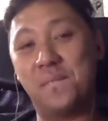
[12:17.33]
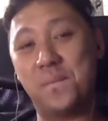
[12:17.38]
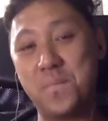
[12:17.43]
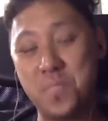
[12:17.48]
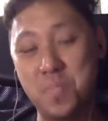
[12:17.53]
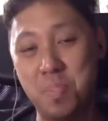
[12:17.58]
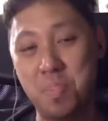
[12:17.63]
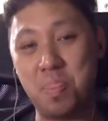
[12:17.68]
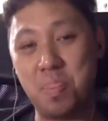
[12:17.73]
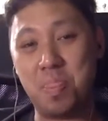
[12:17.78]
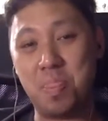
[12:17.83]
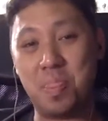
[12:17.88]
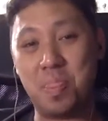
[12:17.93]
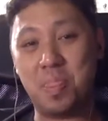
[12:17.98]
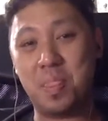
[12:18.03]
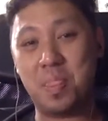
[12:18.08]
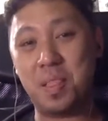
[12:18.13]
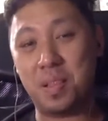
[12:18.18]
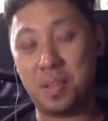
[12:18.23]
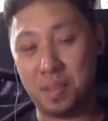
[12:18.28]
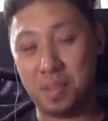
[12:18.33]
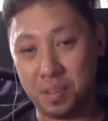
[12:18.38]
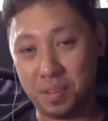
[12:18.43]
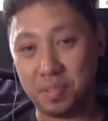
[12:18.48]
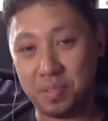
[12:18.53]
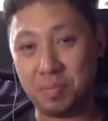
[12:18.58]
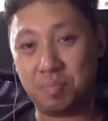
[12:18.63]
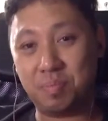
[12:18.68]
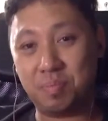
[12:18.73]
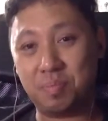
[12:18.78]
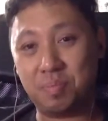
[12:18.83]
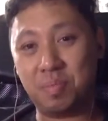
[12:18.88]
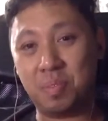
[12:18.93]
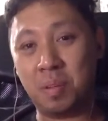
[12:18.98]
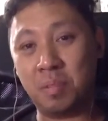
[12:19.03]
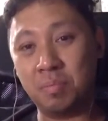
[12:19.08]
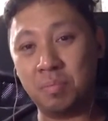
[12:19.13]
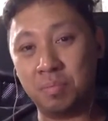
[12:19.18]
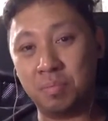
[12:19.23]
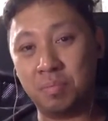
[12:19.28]
Okay, so I'm assuming
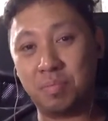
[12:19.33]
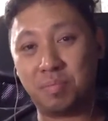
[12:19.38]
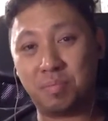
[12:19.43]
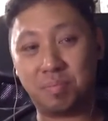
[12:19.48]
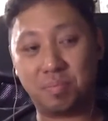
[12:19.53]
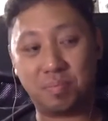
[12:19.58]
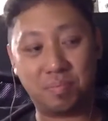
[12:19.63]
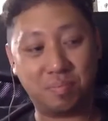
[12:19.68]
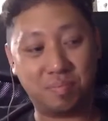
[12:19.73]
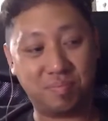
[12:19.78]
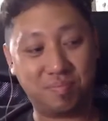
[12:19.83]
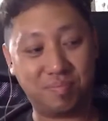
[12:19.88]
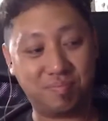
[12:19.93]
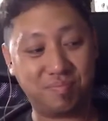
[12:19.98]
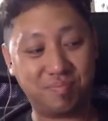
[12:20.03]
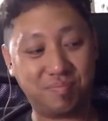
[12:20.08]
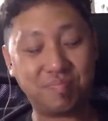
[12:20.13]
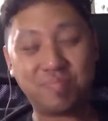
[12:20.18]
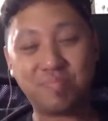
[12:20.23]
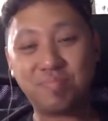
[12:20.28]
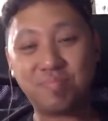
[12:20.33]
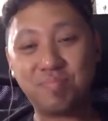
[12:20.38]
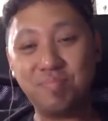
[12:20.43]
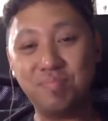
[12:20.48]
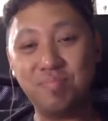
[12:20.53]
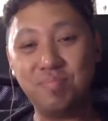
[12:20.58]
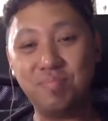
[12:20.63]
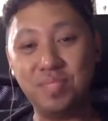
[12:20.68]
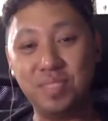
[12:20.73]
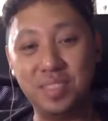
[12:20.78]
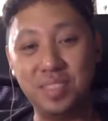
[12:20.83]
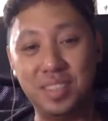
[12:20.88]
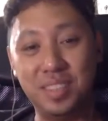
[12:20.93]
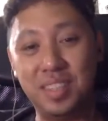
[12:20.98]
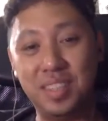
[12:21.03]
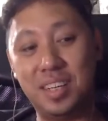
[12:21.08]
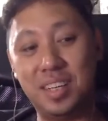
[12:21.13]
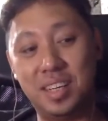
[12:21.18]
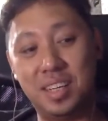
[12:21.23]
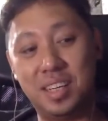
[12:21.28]
public transportation is
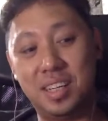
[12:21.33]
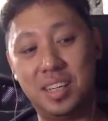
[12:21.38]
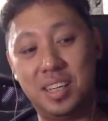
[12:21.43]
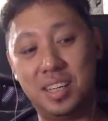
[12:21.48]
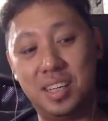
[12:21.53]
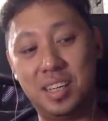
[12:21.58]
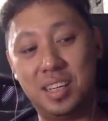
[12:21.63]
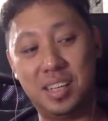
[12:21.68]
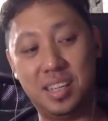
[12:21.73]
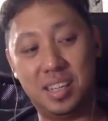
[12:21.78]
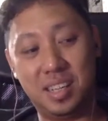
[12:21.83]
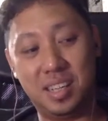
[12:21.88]
very